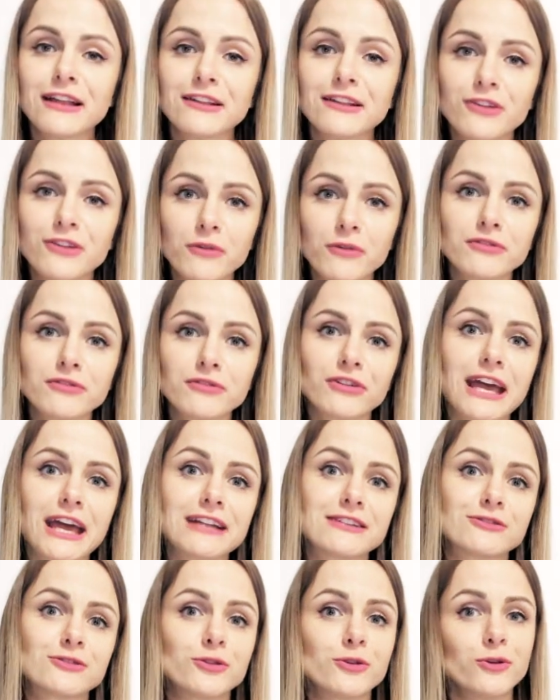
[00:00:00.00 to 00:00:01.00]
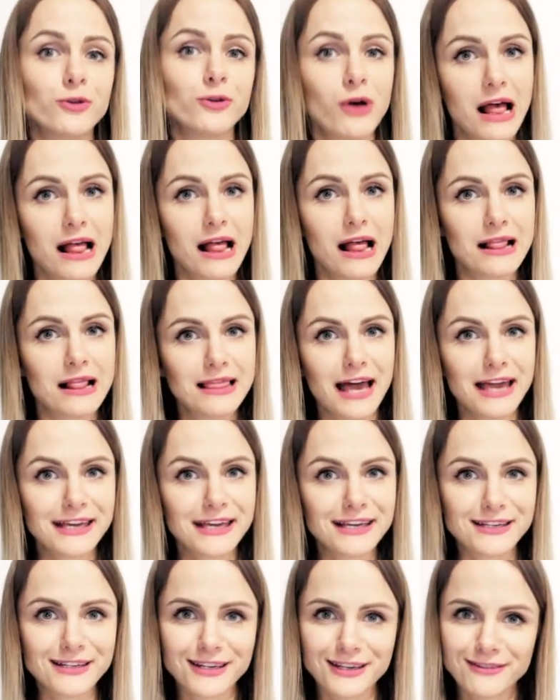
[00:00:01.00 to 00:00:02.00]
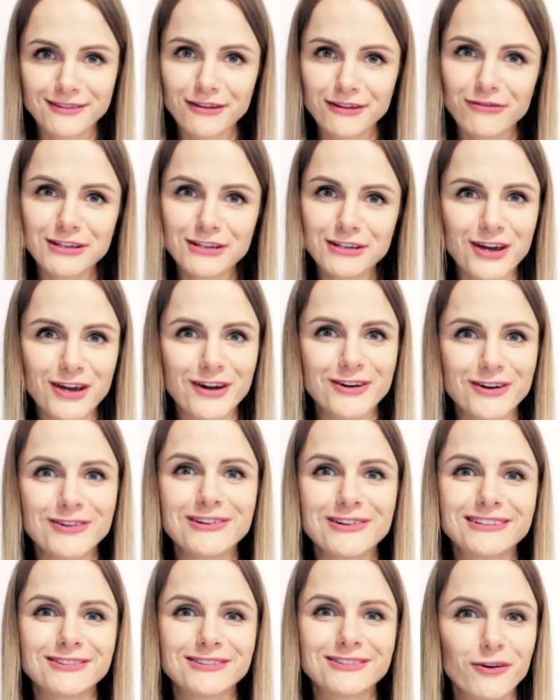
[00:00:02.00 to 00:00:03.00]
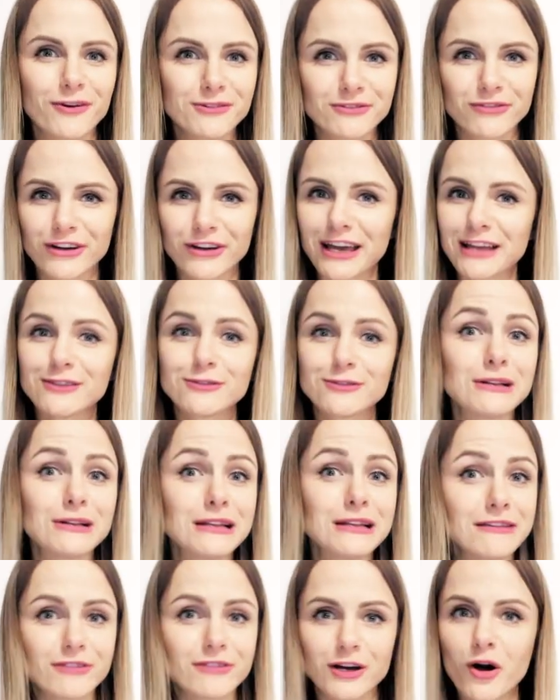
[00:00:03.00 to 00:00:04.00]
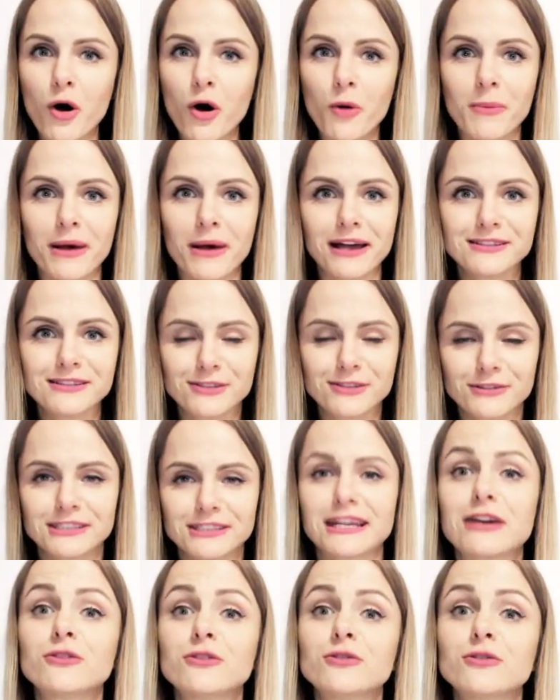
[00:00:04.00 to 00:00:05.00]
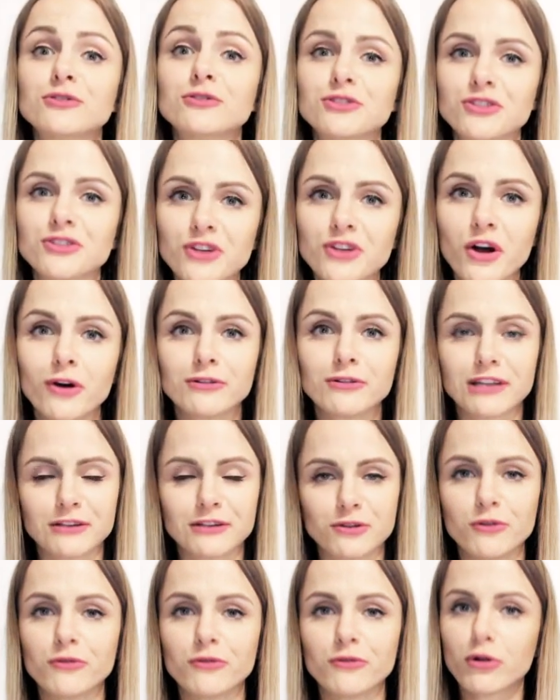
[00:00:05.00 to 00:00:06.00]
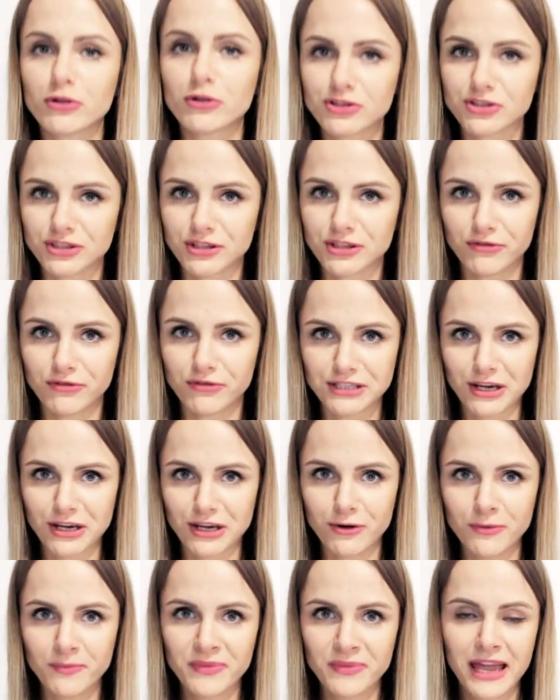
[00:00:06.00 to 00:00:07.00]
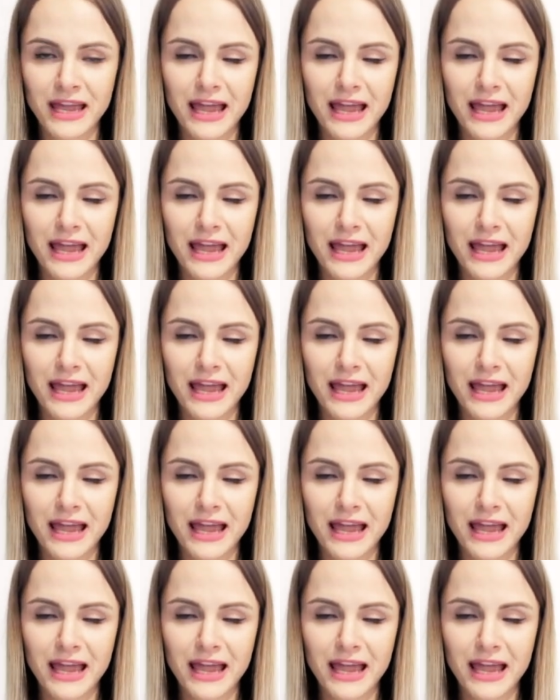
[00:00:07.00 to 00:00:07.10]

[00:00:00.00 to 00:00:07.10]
Don't forget to like the video. Don't forget to leave a comment so that I could know that you've watched the video.